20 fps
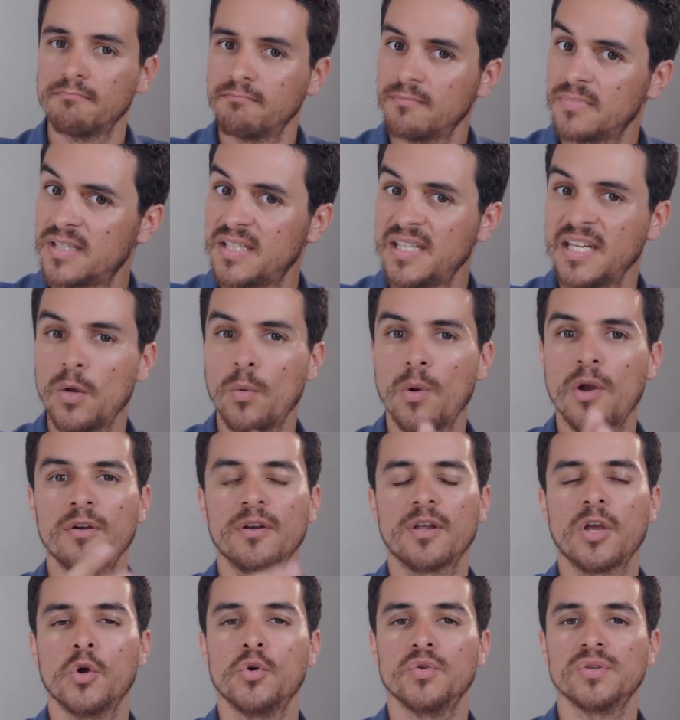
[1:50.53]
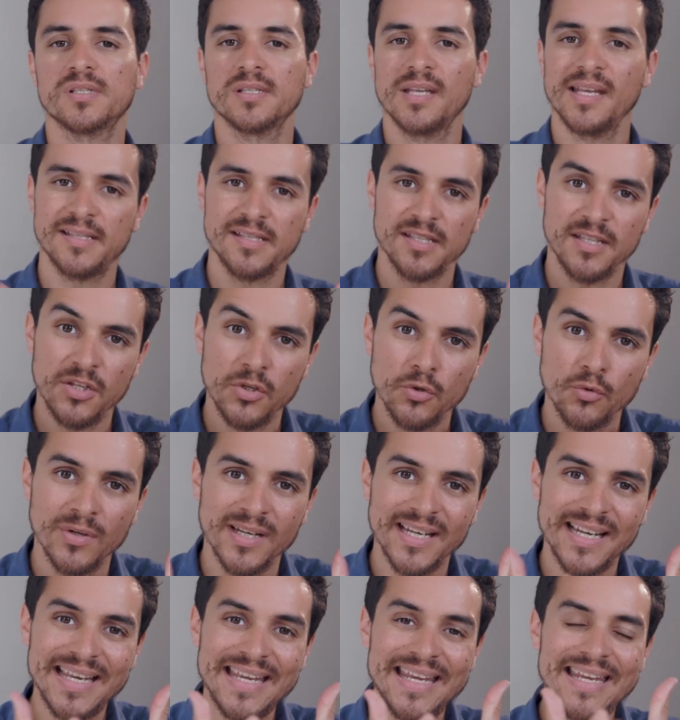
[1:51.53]
See where it goes. It's you
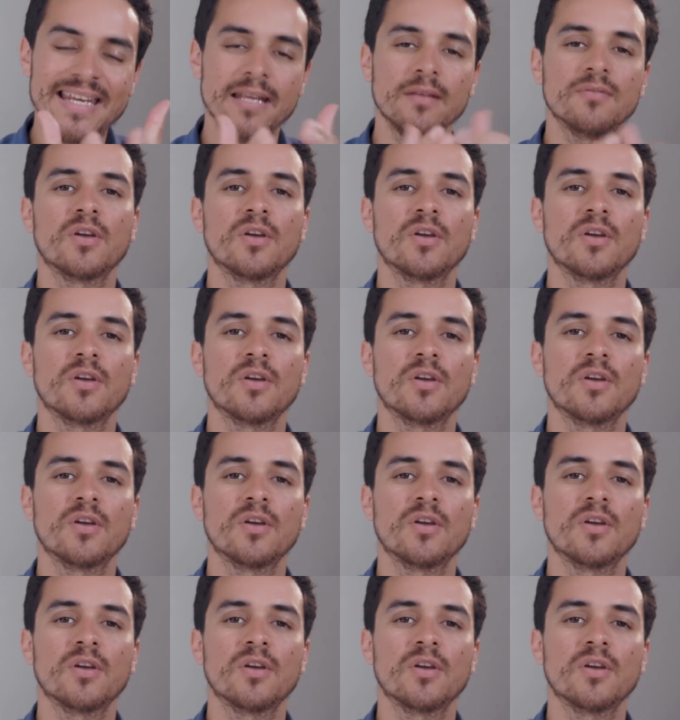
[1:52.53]
leading